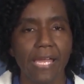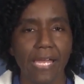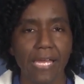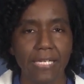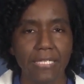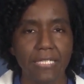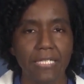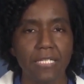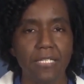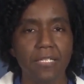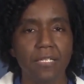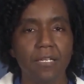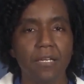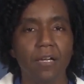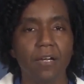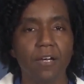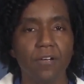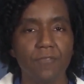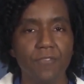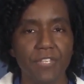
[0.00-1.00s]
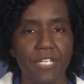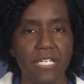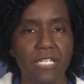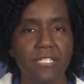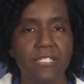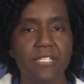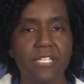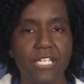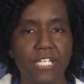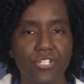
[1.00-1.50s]
Any of
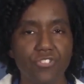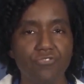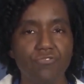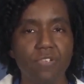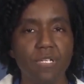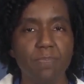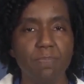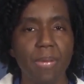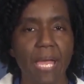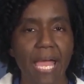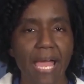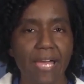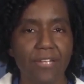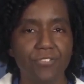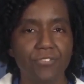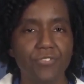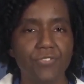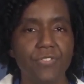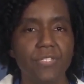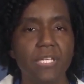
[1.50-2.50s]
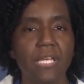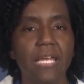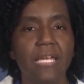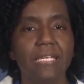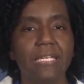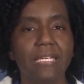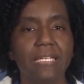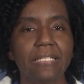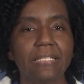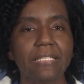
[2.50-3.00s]
these injury patterns
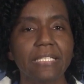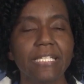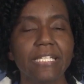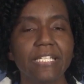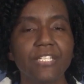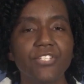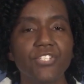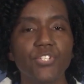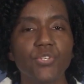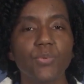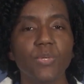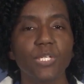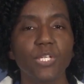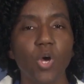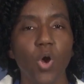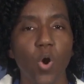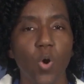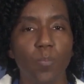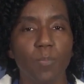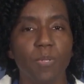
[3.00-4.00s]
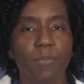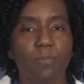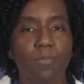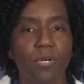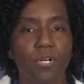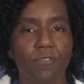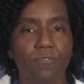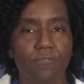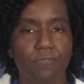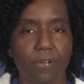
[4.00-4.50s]
can lead to an open
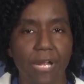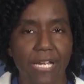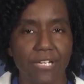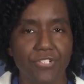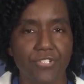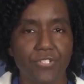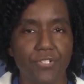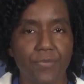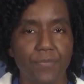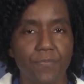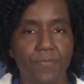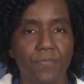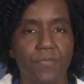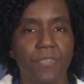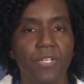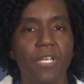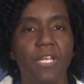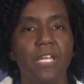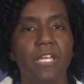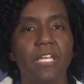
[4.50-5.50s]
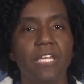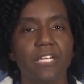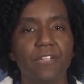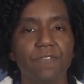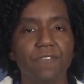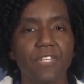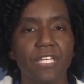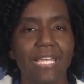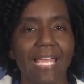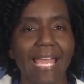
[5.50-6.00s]
book fracture.
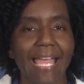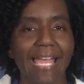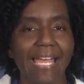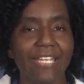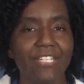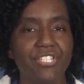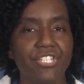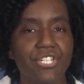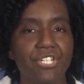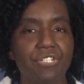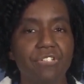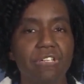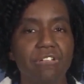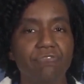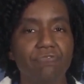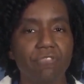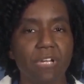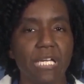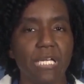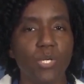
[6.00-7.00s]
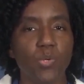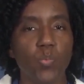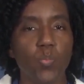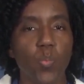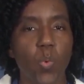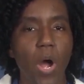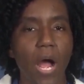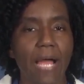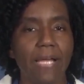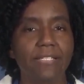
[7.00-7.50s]
If the anterior
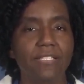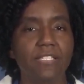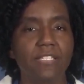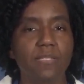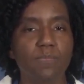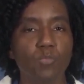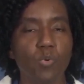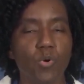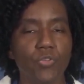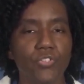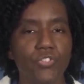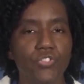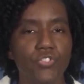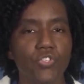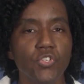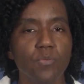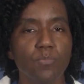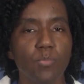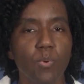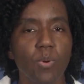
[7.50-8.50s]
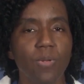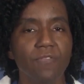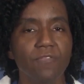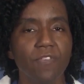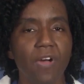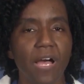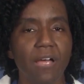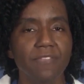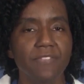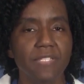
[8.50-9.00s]
ring widens more than
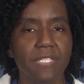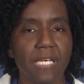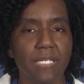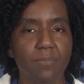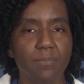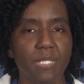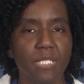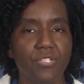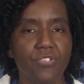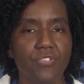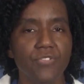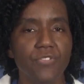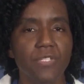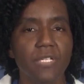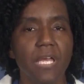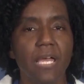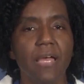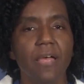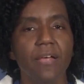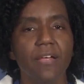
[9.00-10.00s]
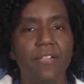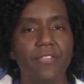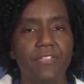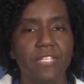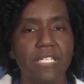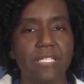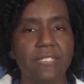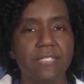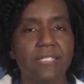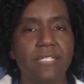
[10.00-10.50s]
2.5 centimeters,
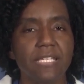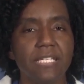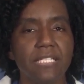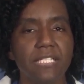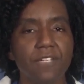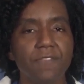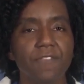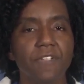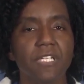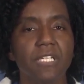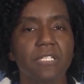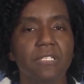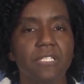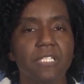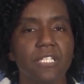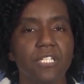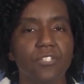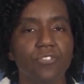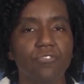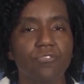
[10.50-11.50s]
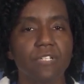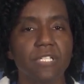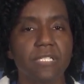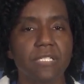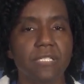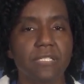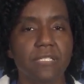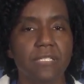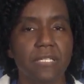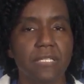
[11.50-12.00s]
this significantly
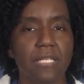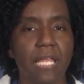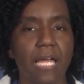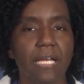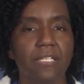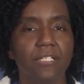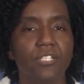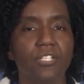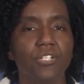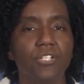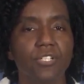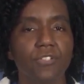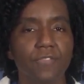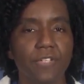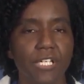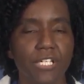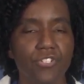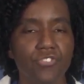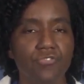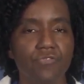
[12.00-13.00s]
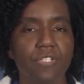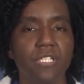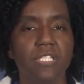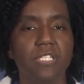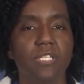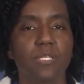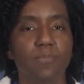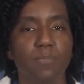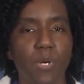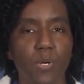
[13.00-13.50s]
increases the likelihood of injury
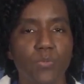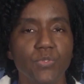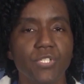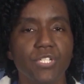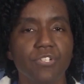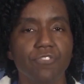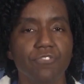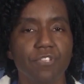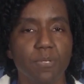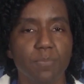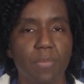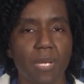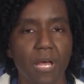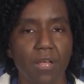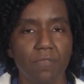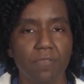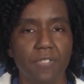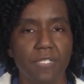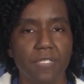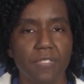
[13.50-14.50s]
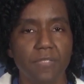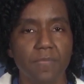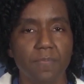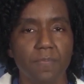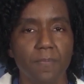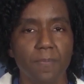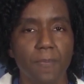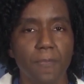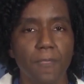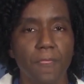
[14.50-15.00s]
to the posterior pelvis.